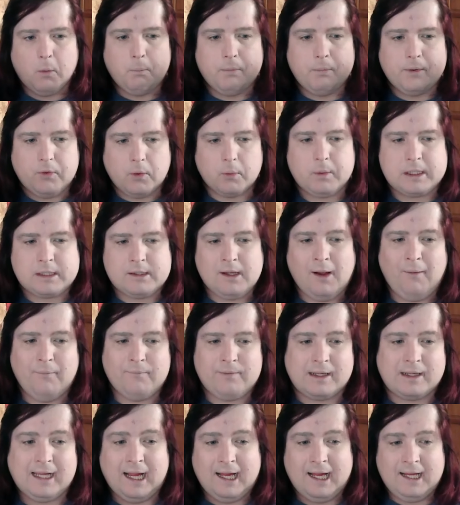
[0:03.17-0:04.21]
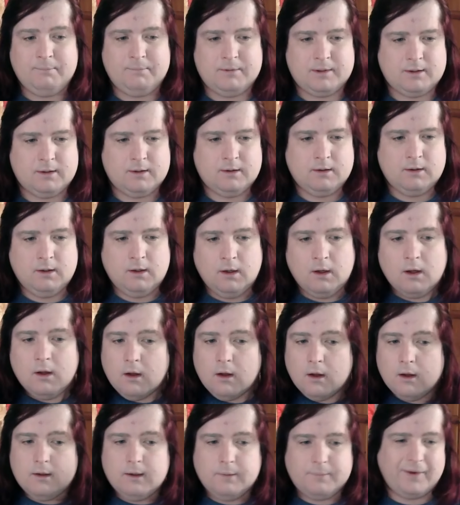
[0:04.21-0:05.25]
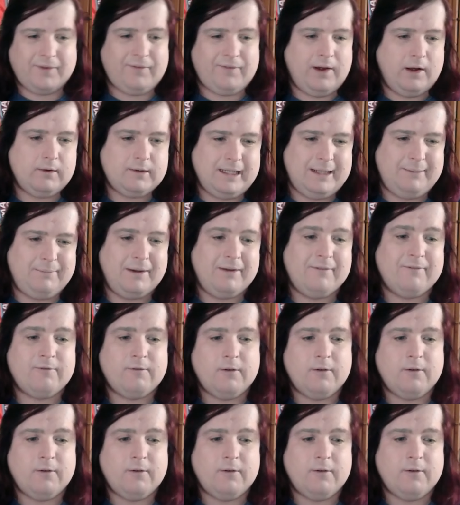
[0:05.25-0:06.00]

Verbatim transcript: Before we start with the games, a little bit of housekeeping.